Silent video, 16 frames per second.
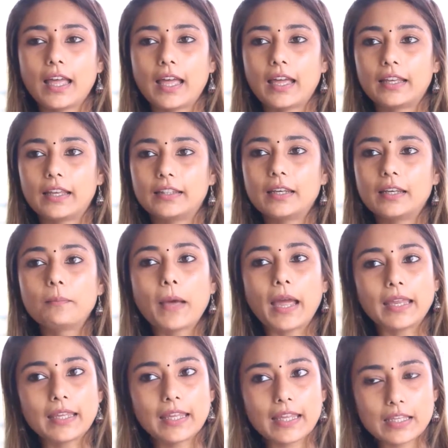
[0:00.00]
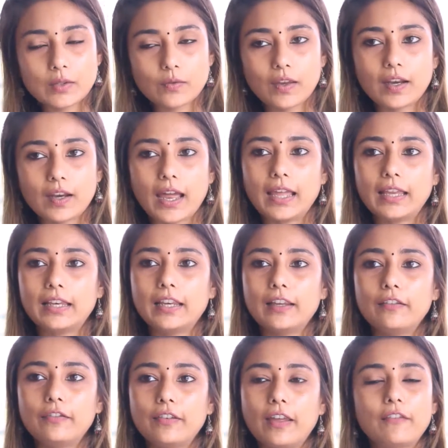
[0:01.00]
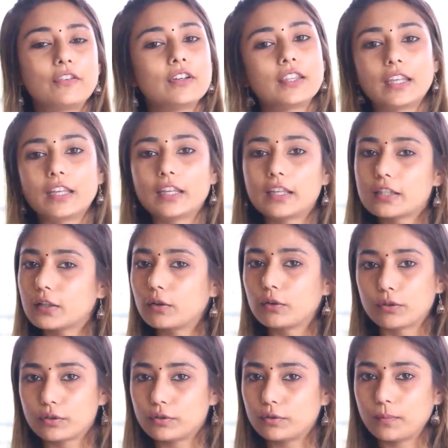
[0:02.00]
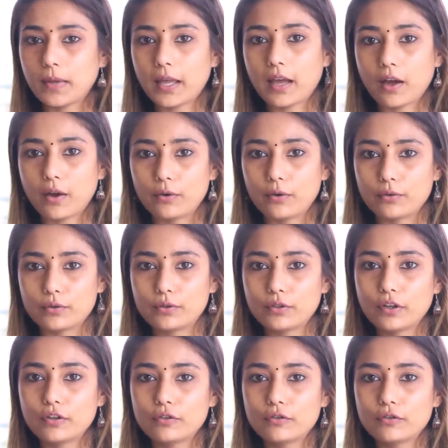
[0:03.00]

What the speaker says: And in my case, where I live, everything is close to my house.